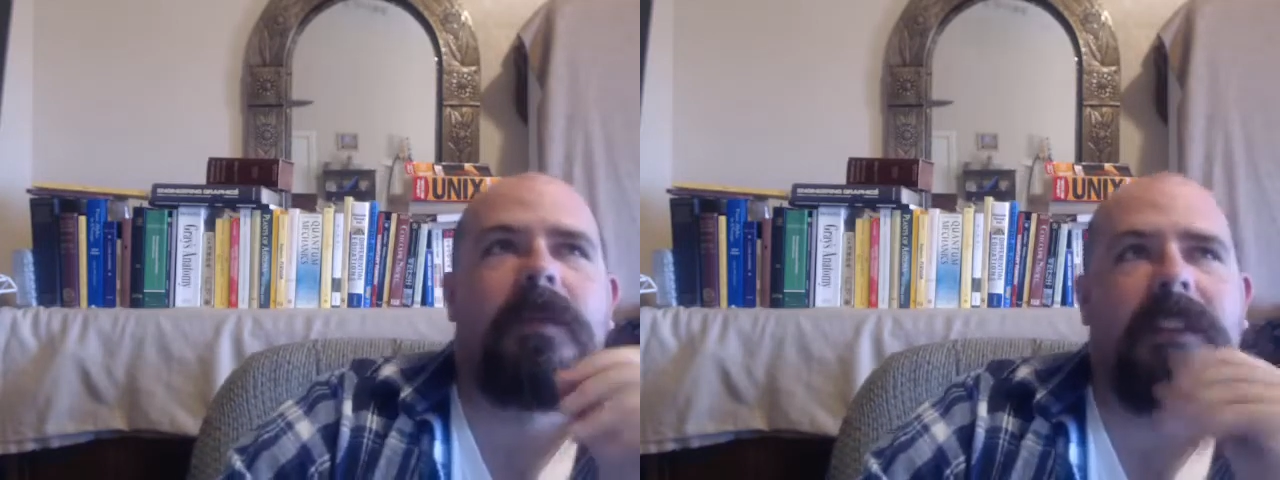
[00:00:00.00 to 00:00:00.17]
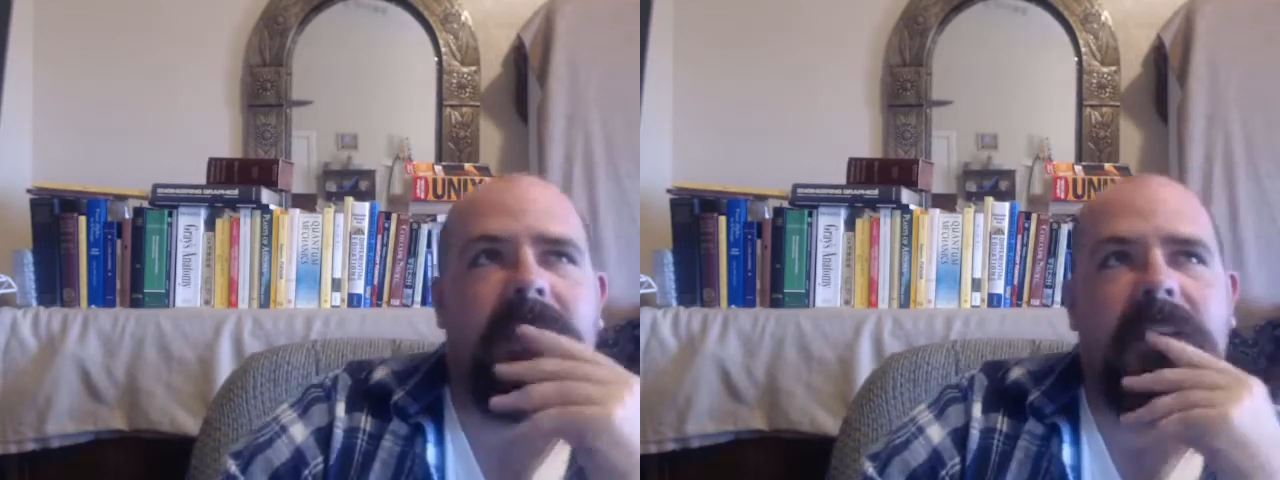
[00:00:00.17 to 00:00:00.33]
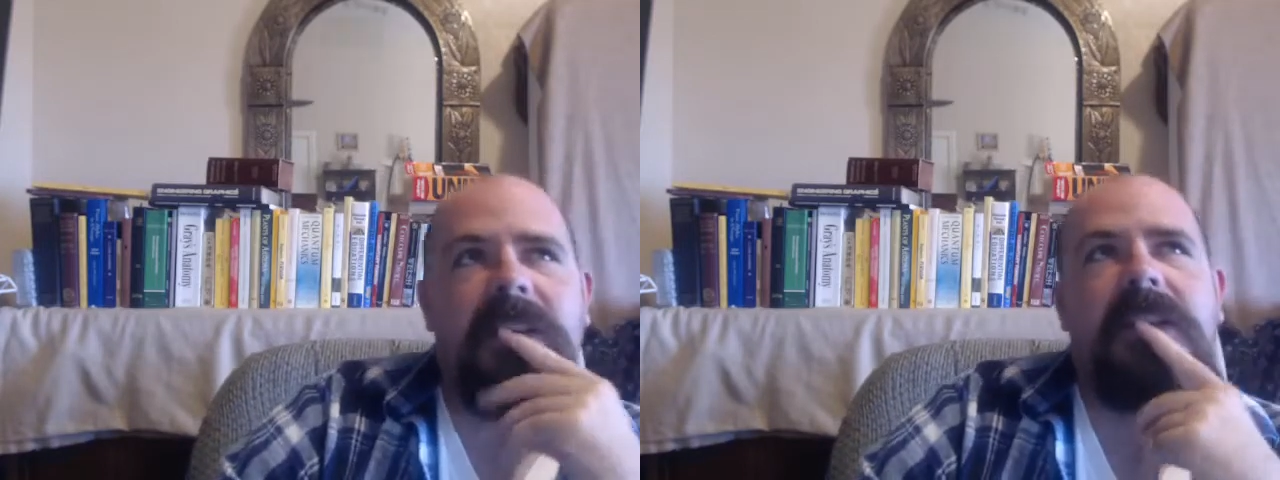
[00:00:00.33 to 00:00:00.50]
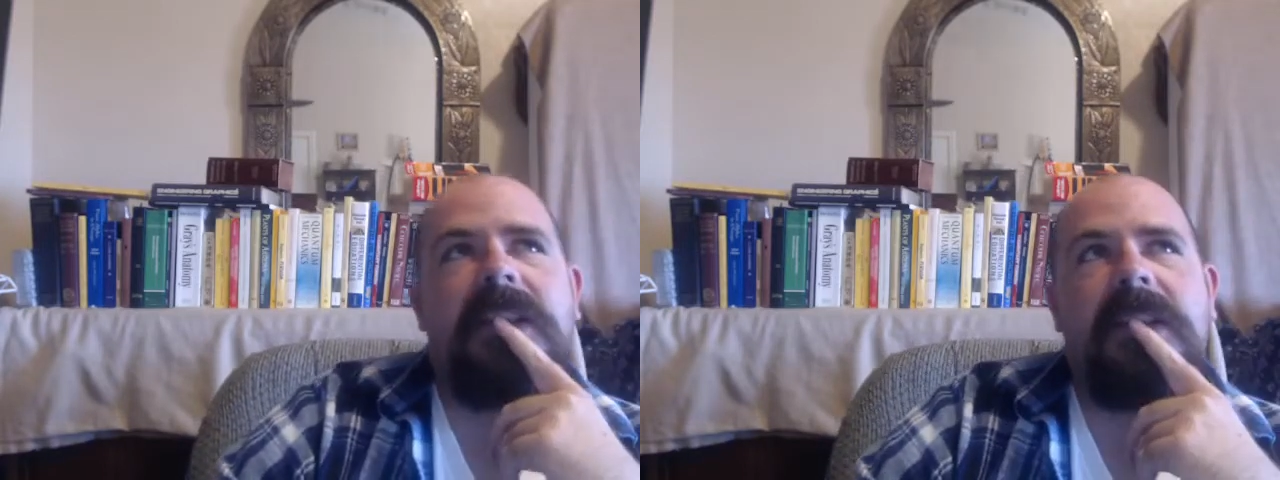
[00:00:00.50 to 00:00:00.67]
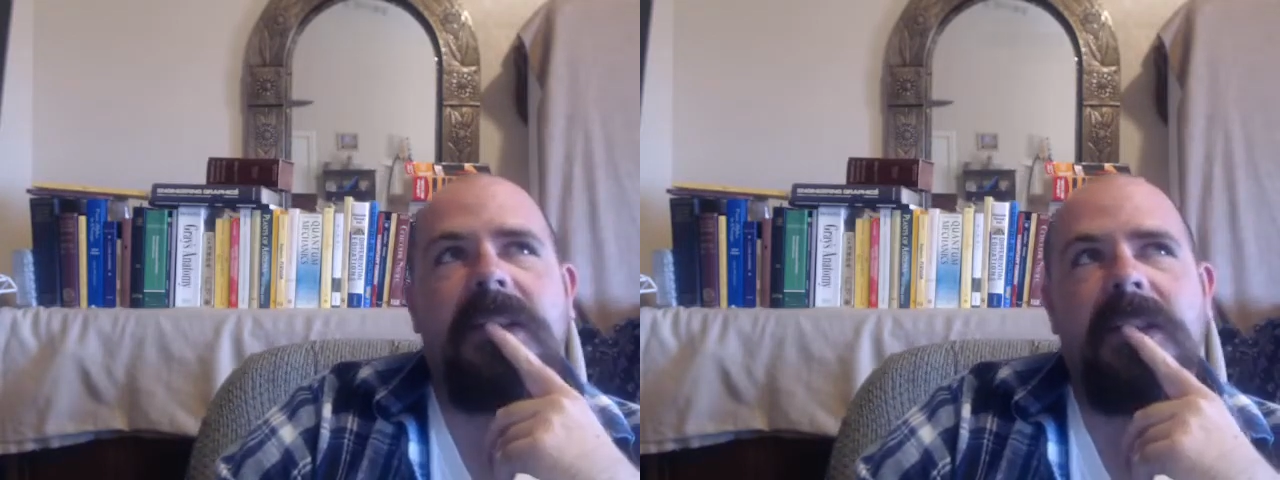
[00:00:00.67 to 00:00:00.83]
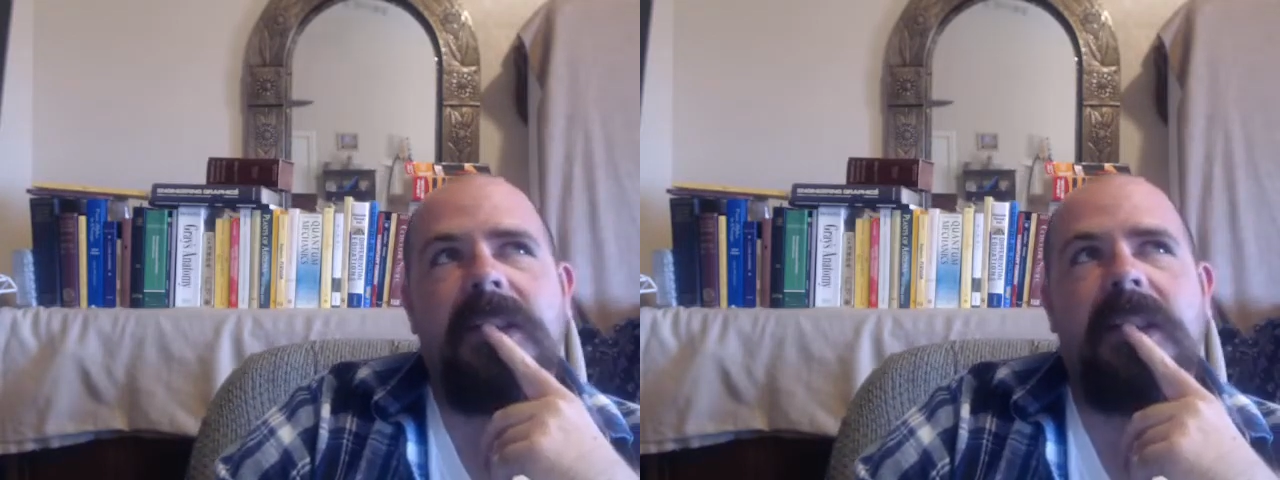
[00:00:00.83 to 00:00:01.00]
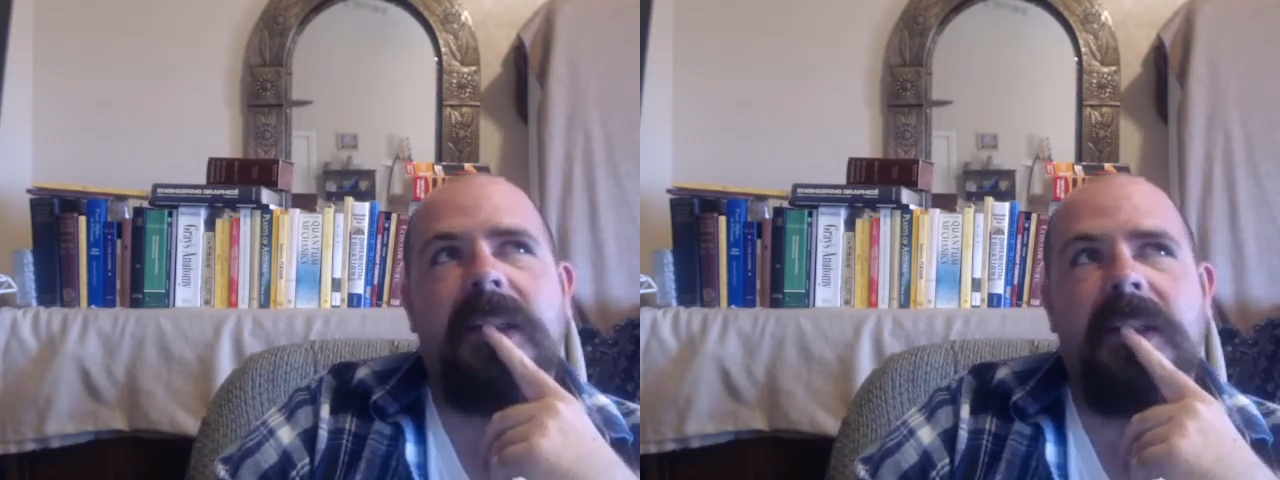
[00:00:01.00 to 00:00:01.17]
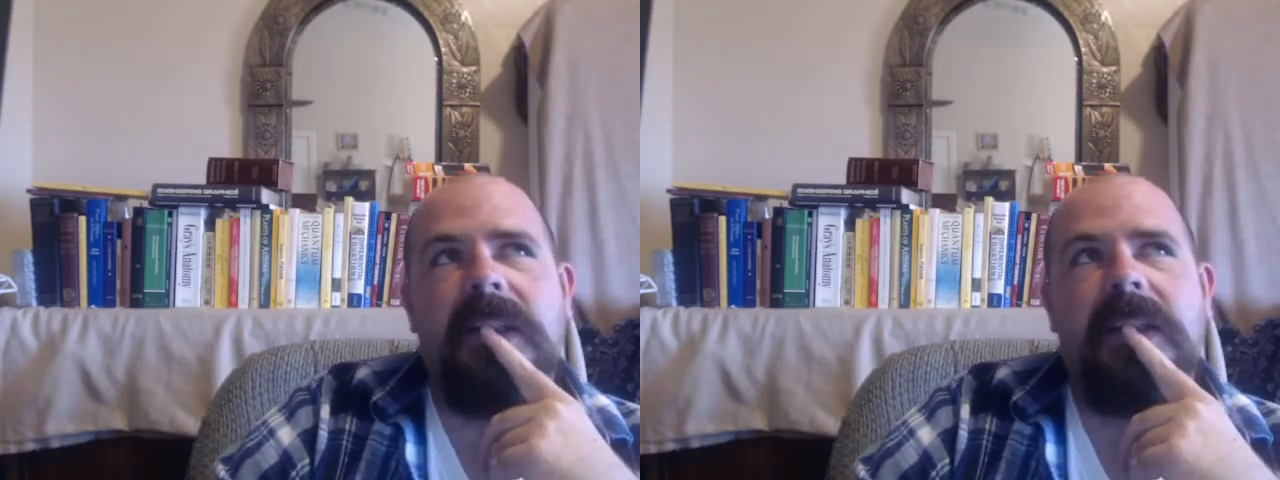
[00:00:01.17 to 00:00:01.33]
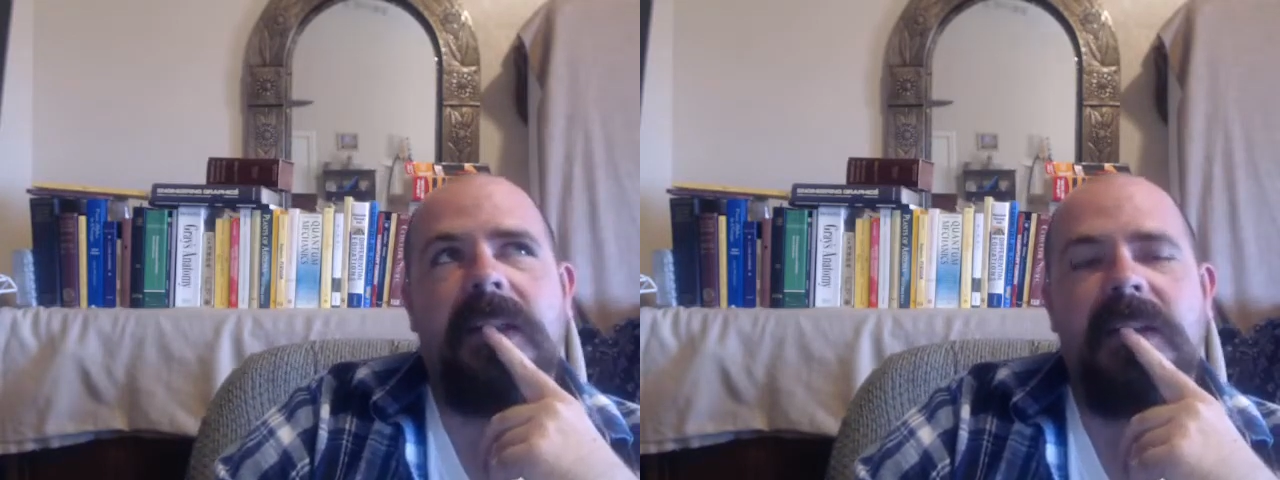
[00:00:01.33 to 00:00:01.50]
is. Yeah.
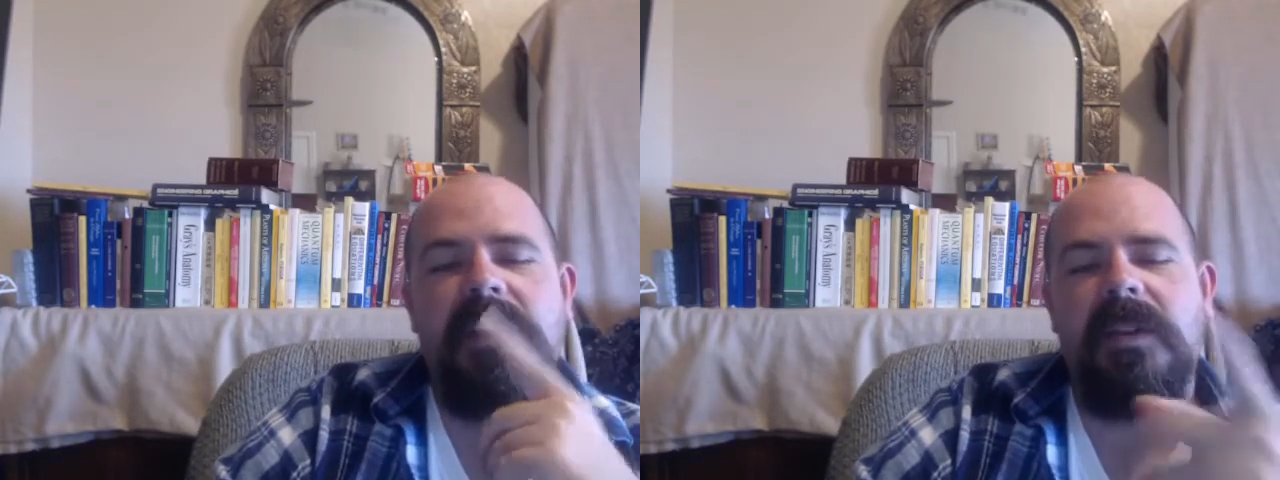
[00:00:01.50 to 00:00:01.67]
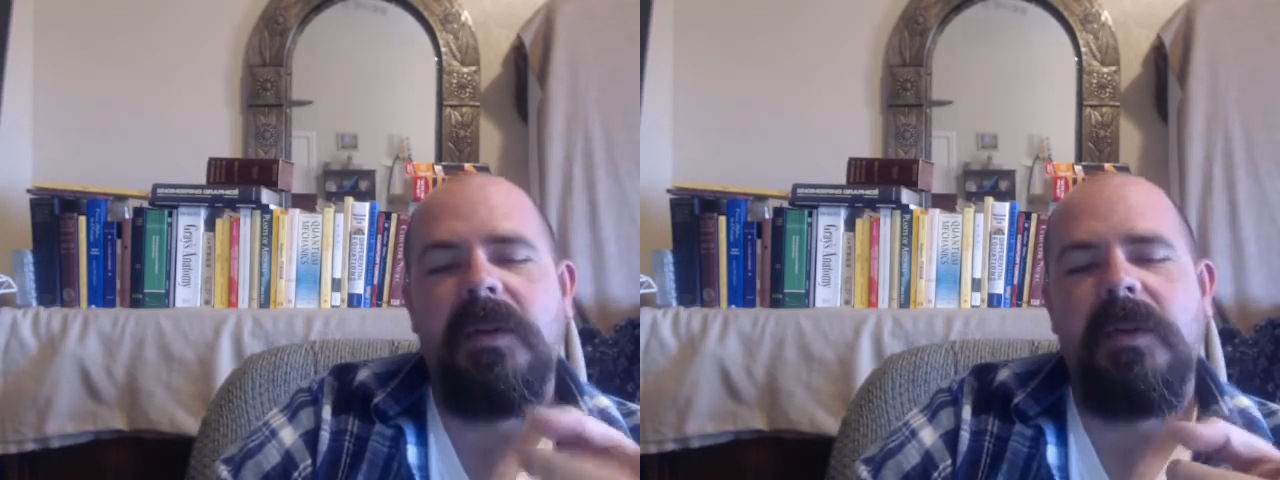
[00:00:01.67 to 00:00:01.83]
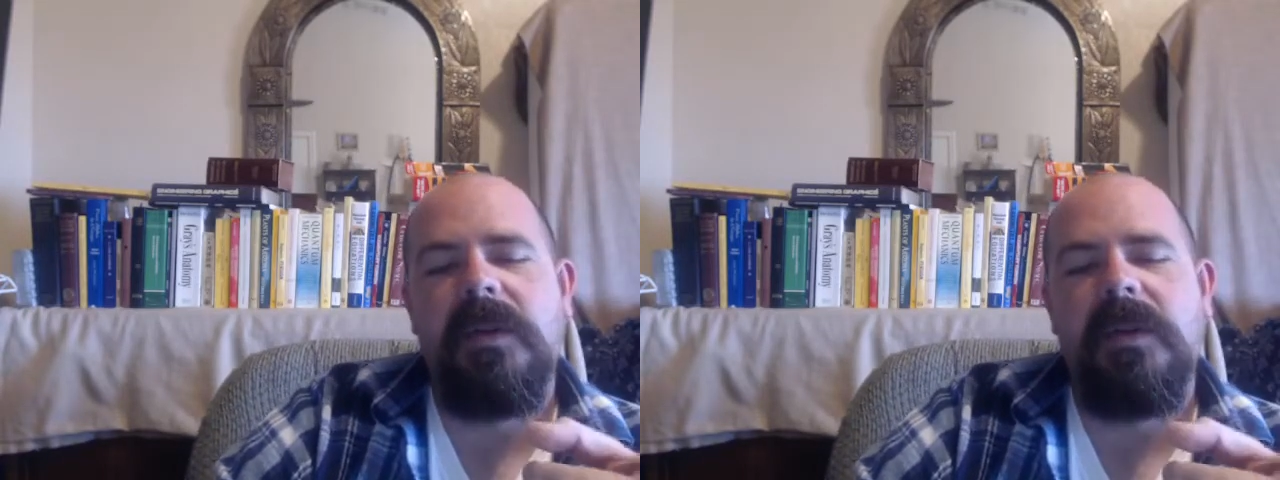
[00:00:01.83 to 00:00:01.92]
So